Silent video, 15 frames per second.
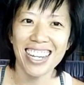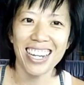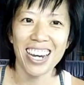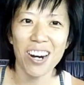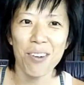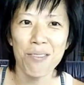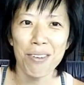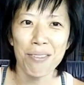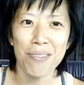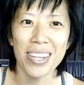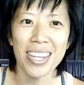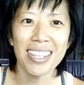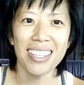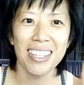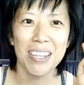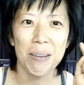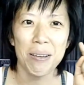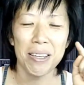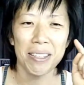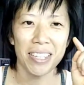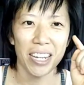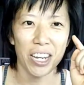care of your feet,
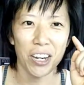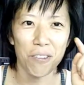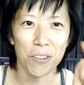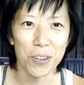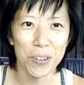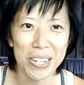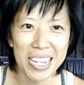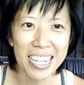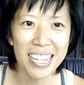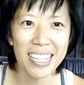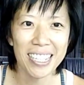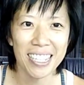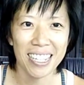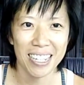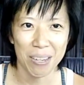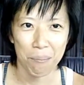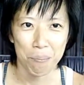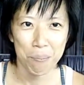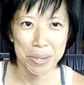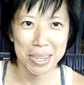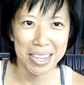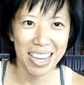take care of your knees,
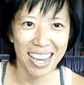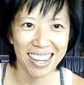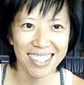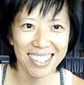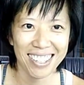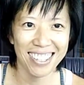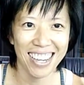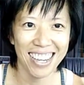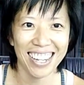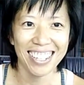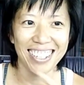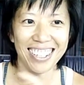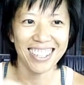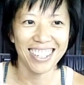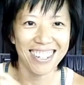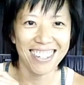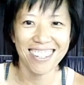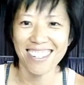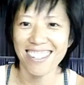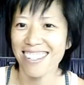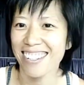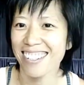PS,
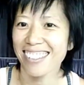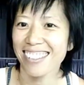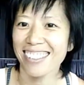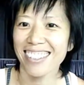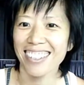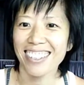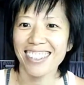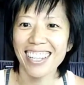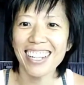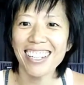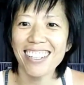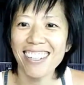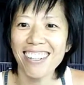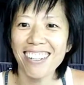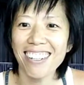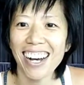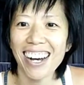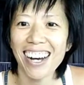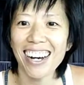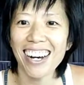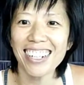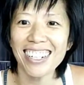engage. Thank you,
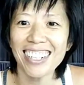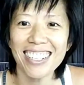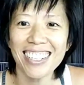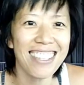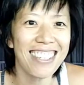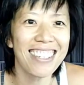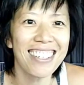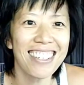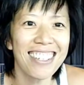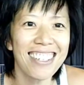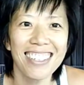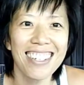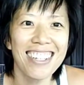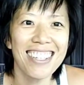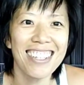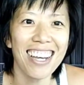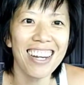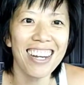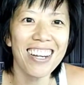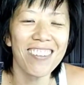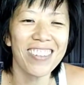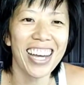guys. Signing
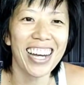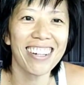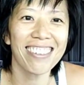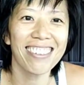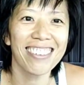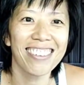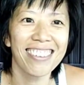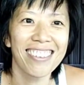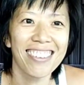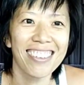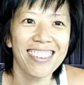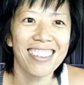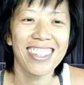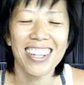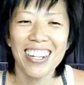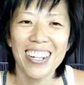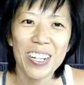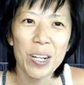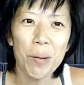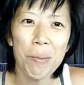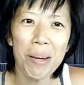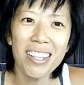off now.
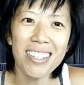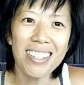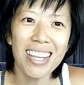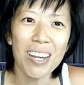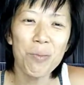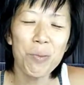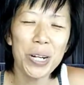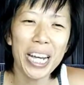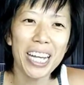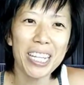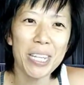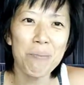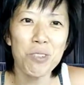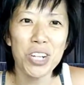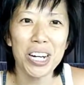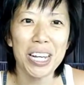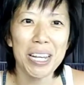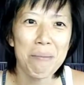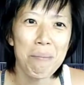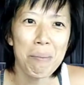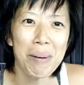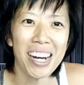Comment and we can keep chatting.
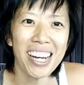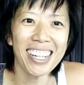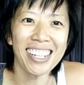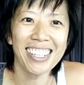Bye-bye.